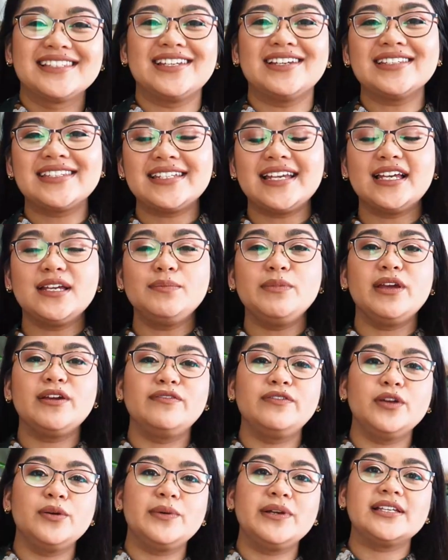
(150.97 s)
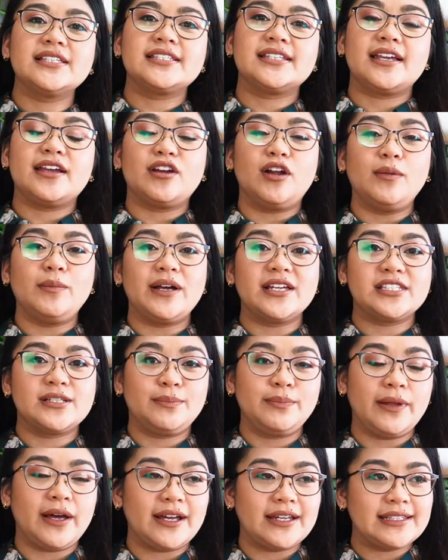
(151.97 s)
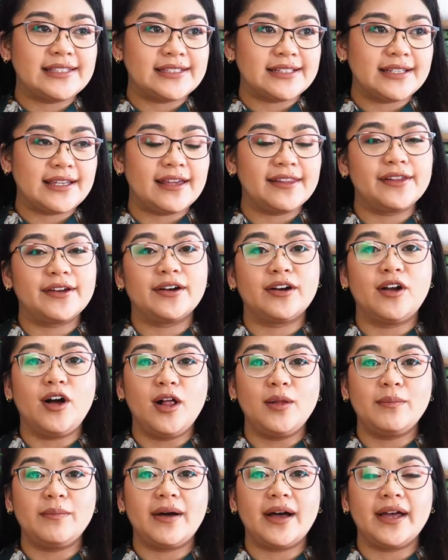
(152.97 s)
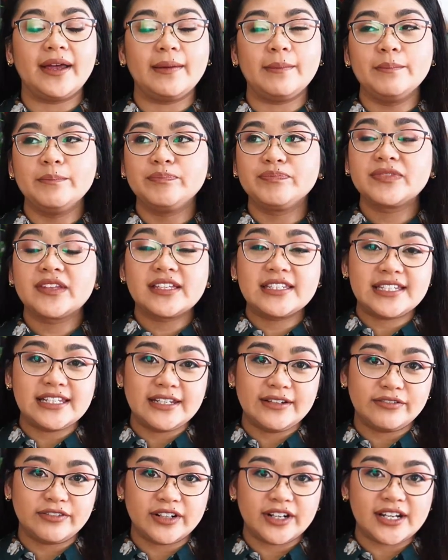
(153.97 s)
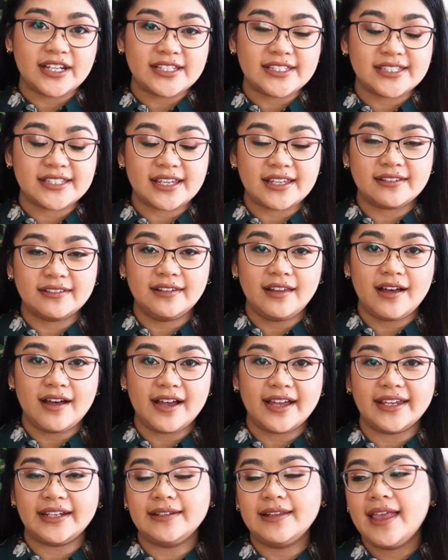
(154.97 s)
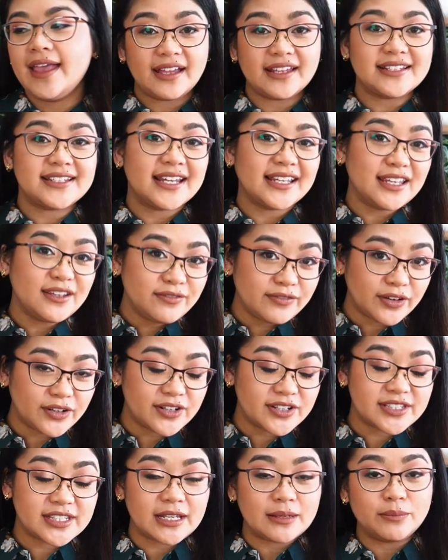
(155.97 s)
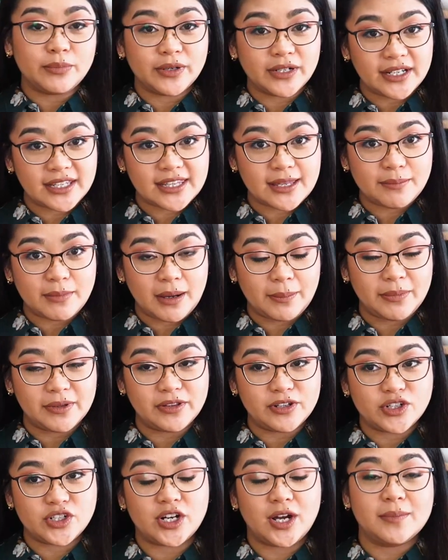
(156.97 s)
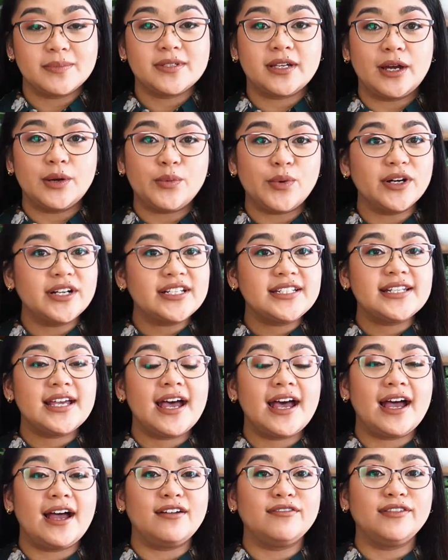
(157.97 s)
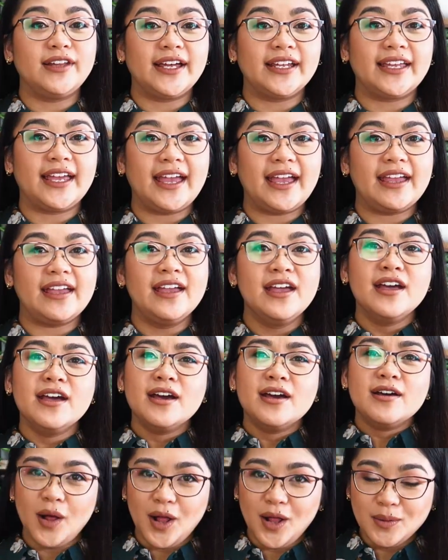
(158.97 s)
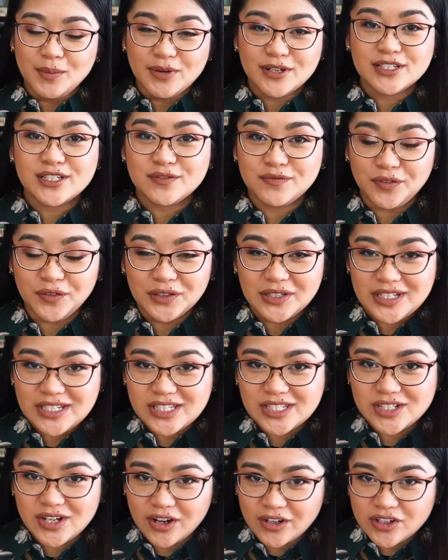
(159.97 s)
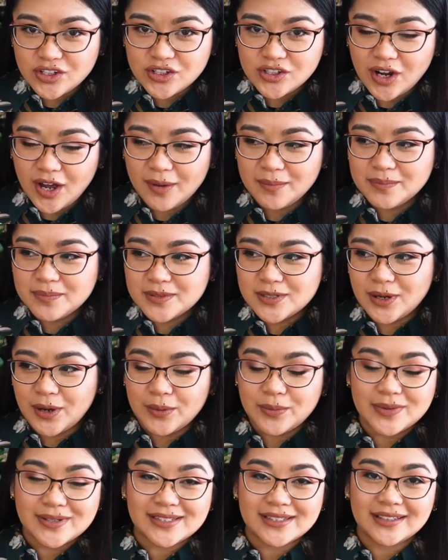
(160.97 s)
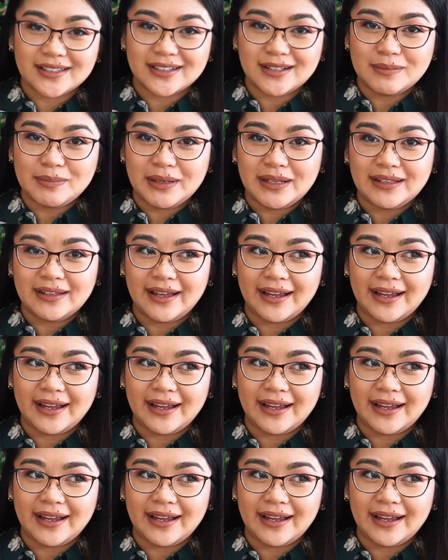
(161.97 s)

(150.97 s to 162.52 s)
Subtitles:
So it's taken me a few weeks to get all my supplies together, all my deliveries in line, and taking photos and putting them up in the shop. So I wanted to have like a almost fully stocked shop, so I wasn't going to be